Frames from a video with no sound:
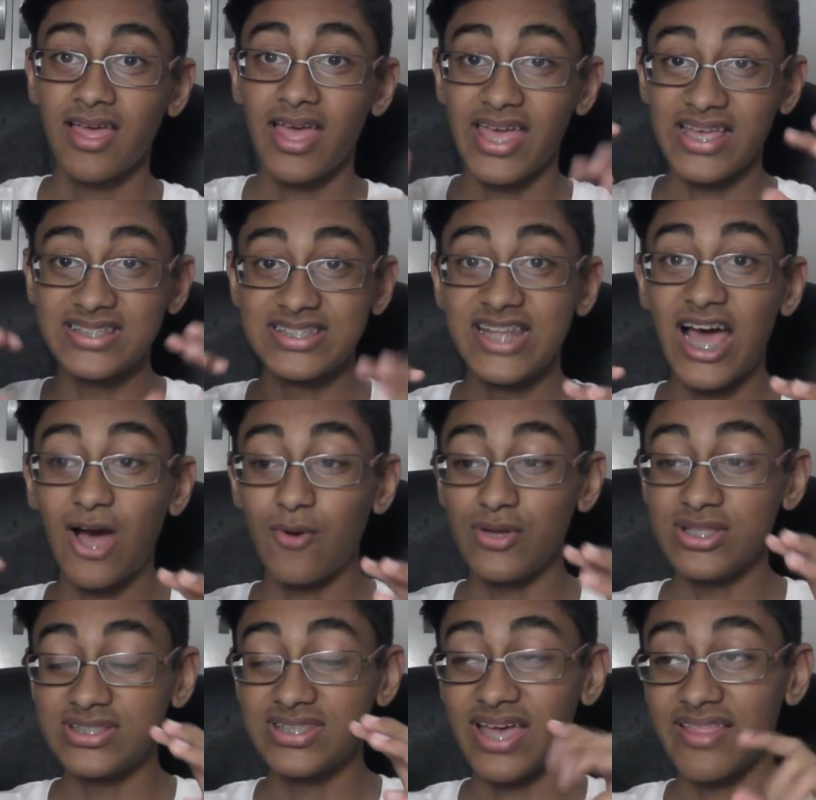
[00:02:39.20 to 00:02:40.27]
is now
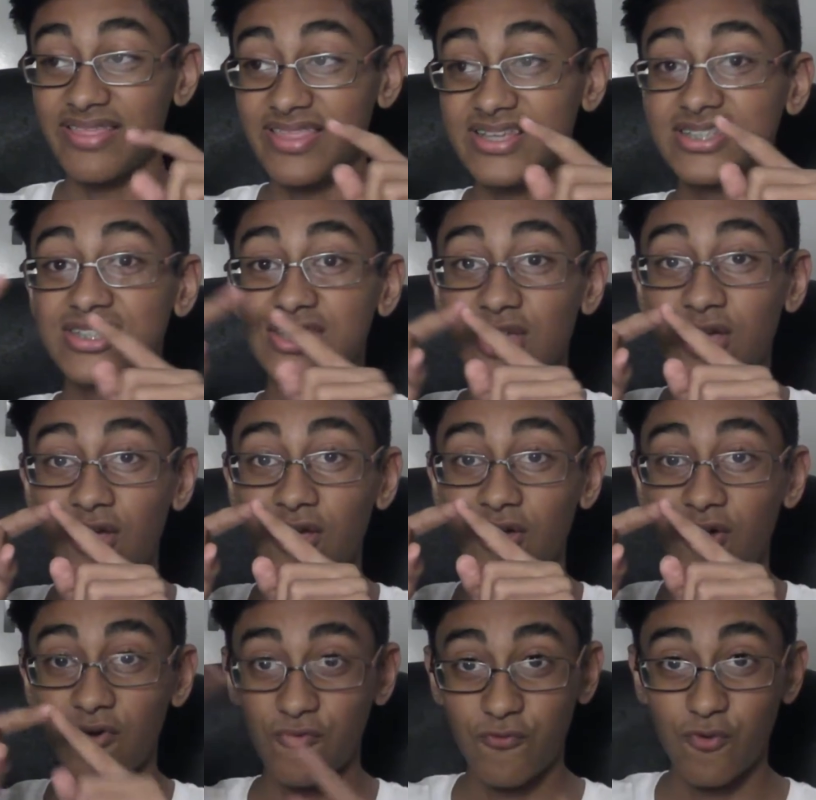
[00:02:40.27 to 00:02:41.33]
inside this
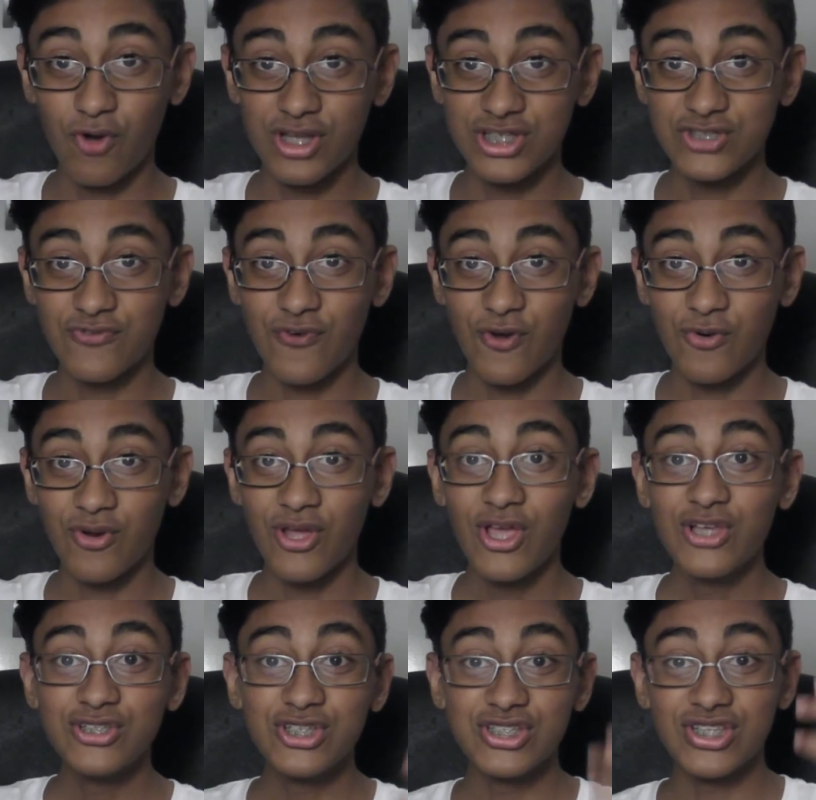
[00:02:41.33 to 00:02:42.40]
4-inch phone.
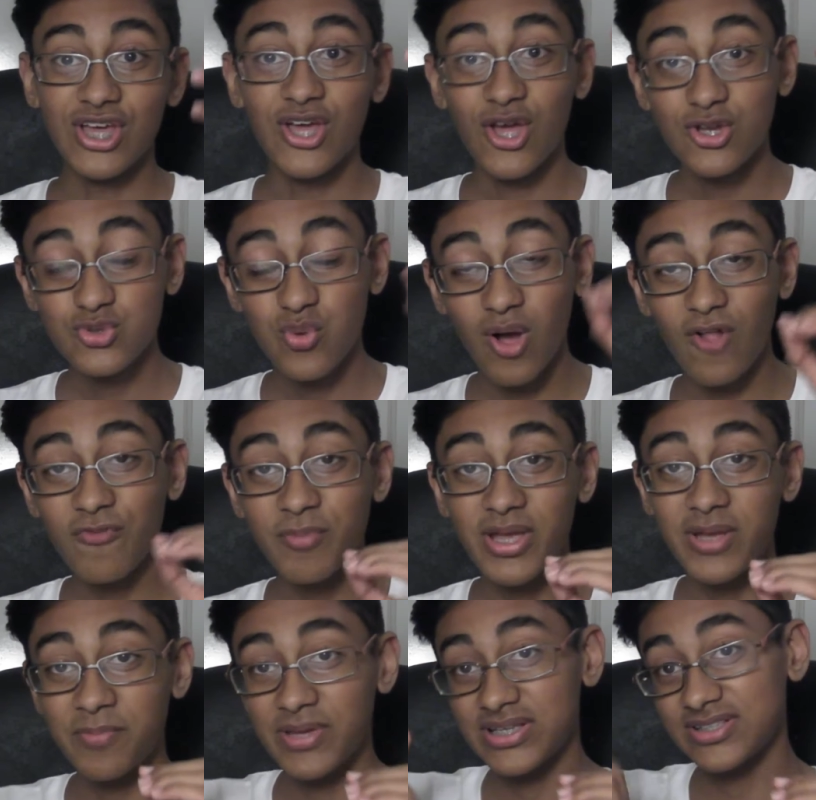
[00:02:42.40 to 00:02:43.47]
So there's a 12
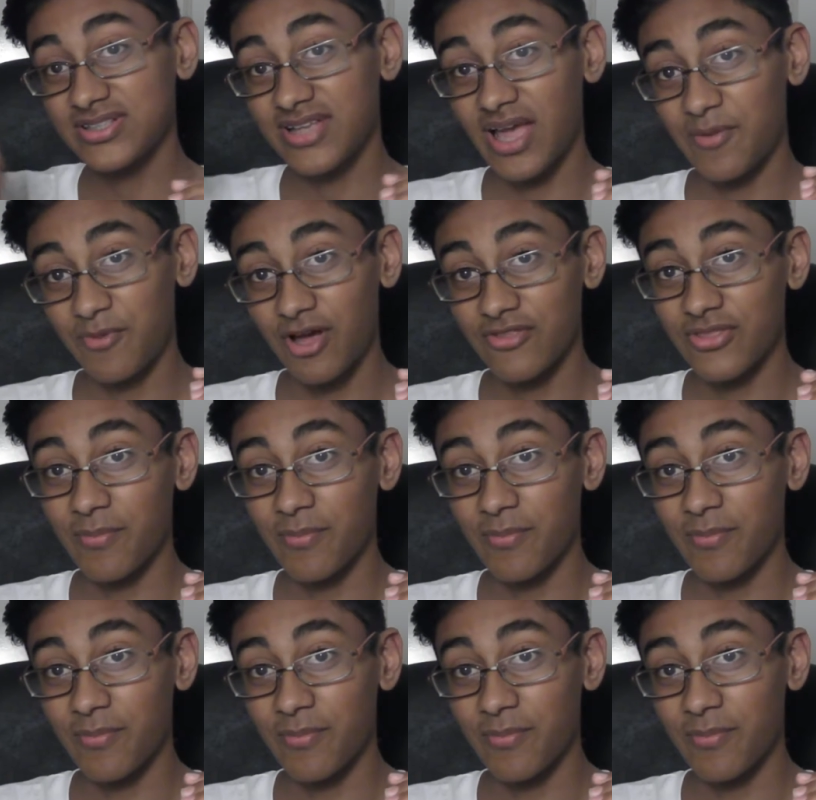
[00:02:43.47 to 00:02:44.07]
megapixel camera out the